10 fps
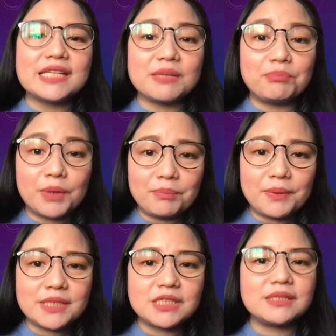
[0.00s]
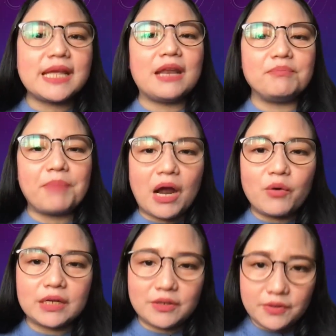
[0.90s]
As a purpose and
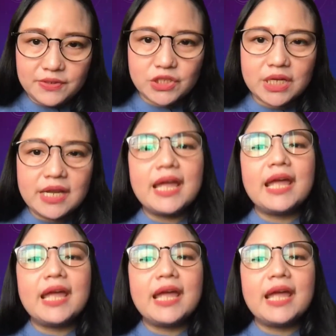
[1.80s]
power coach,